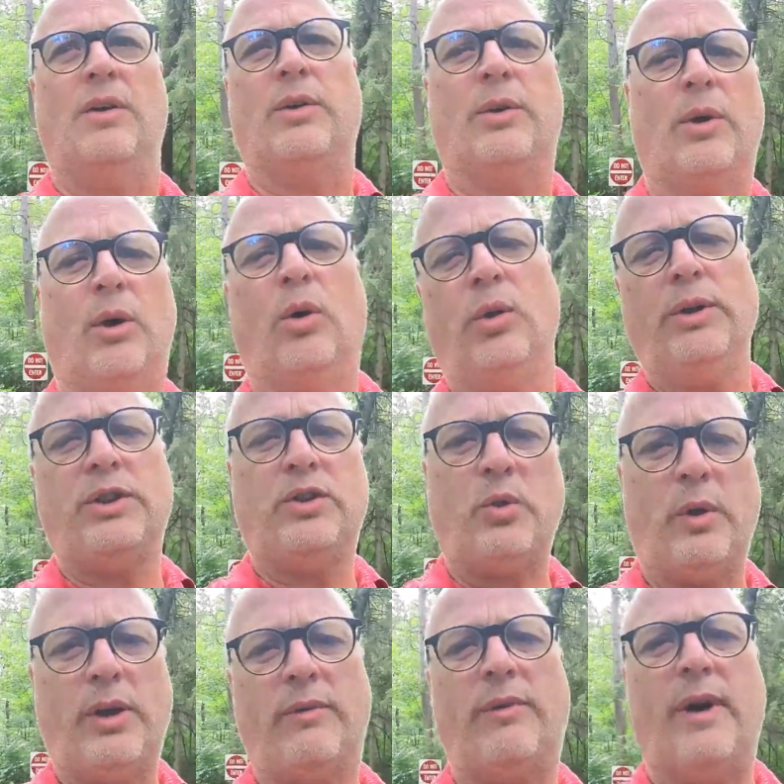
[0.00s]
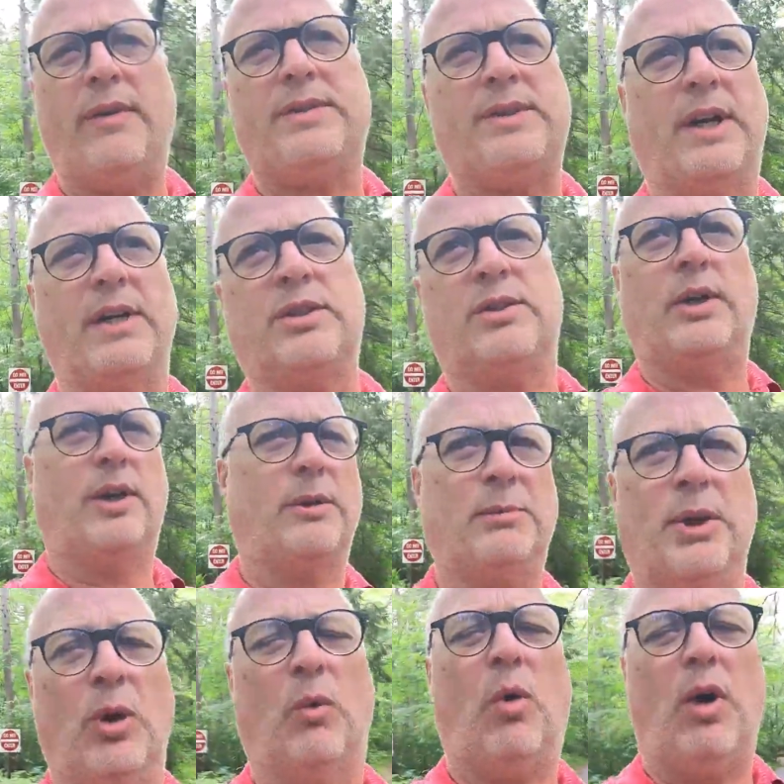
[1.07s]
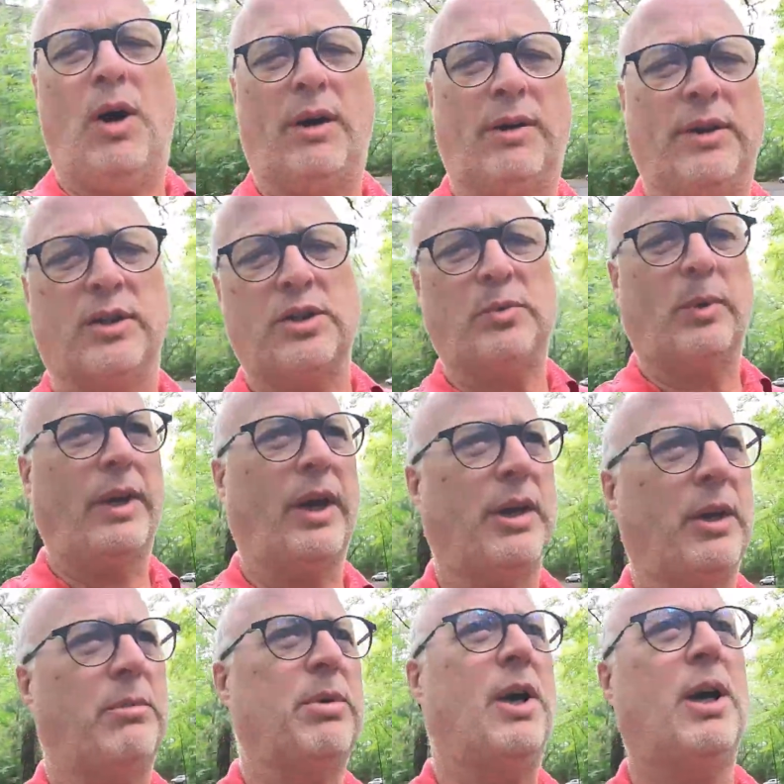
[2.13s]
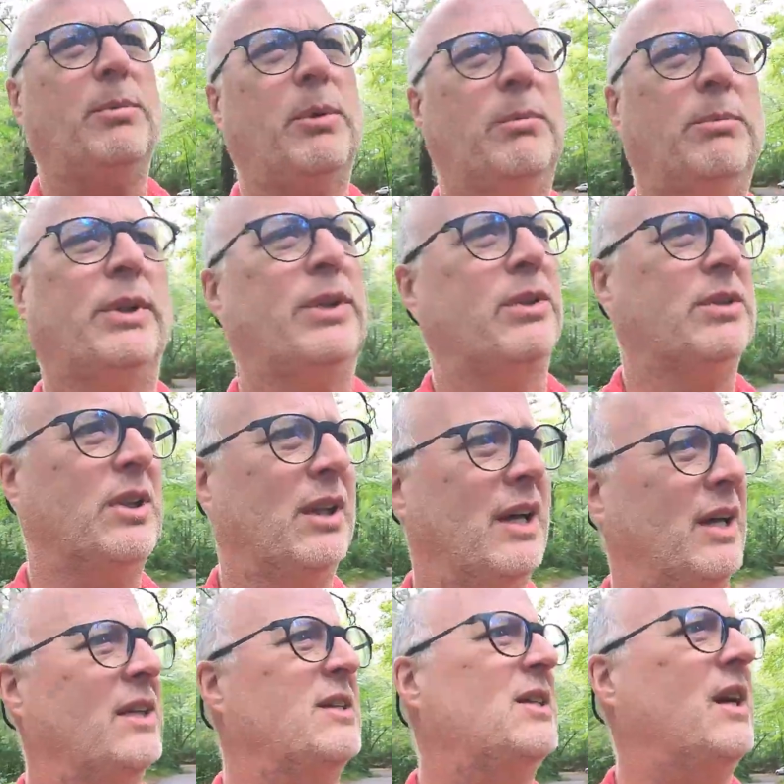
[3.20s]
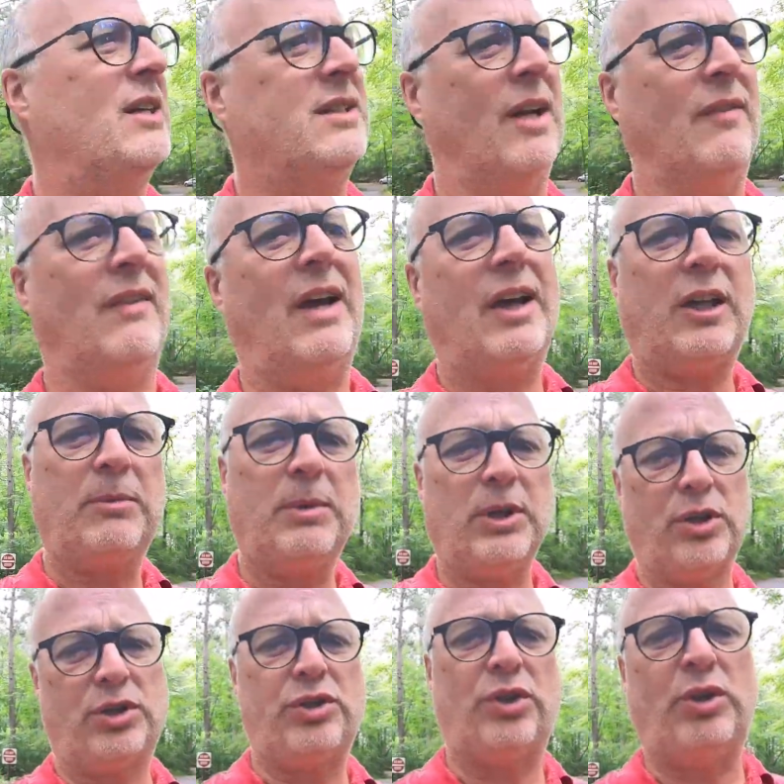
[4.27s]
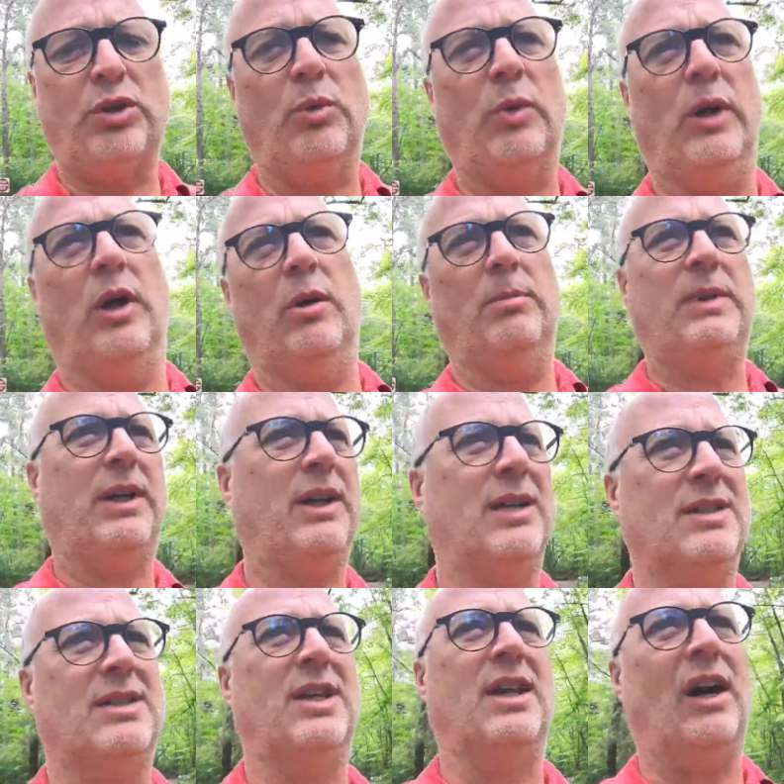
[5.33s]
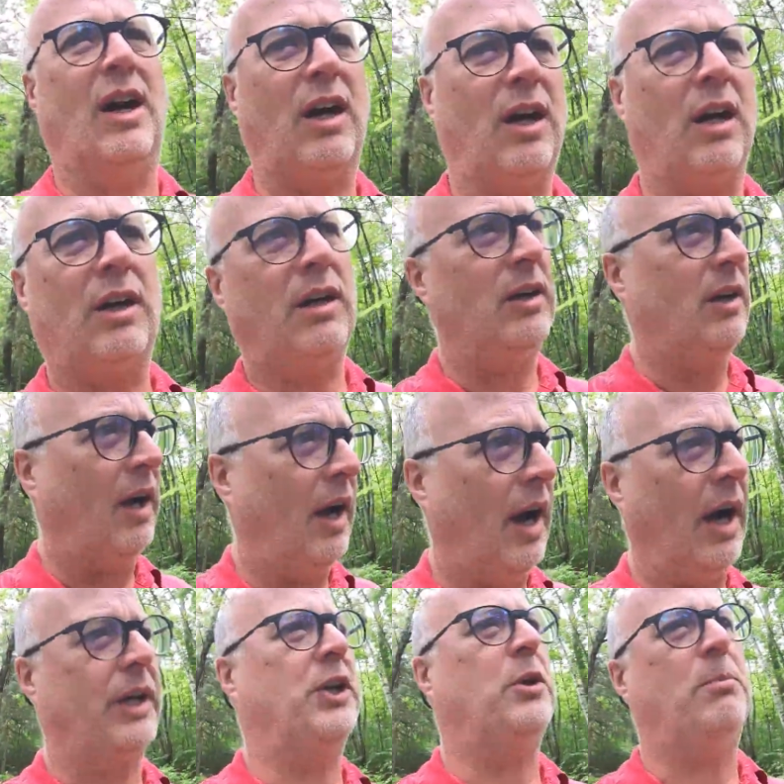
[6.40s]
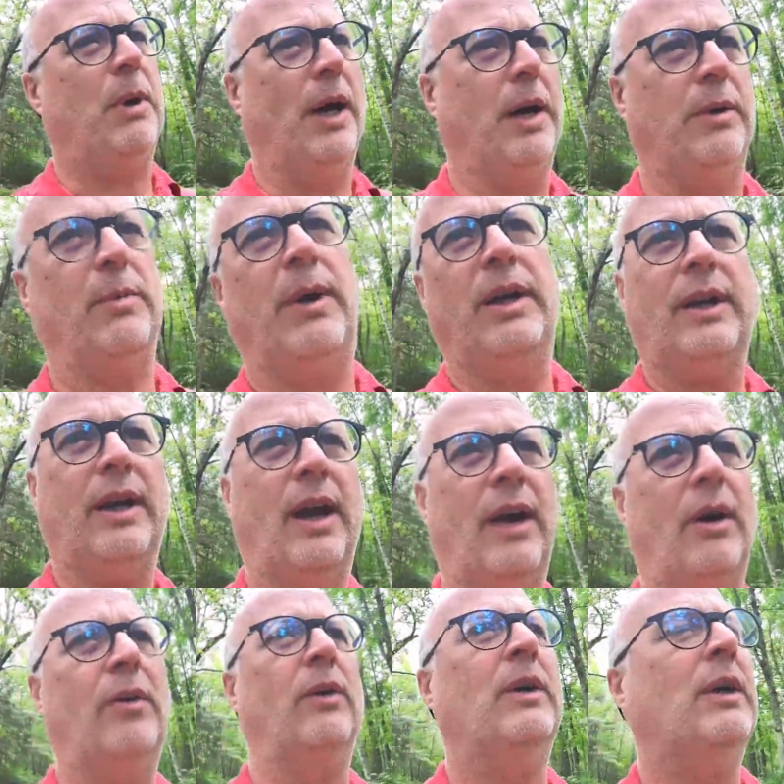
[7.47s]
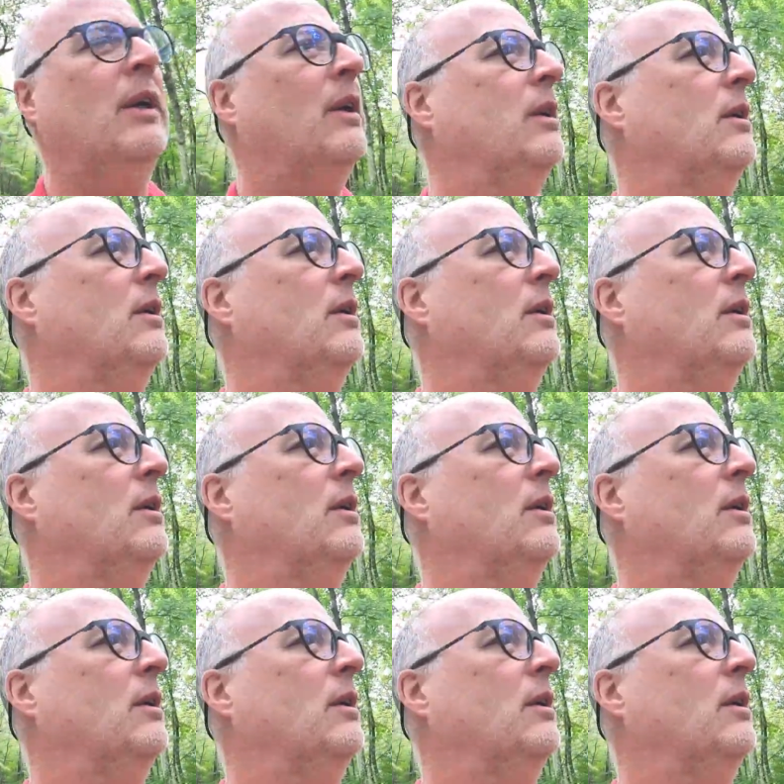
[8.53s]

Now there are only 25 sites, so I'm going to be able to walk this without any problem, but there's a lot of sites I'm not going to be able to show you well because they are occupied right now.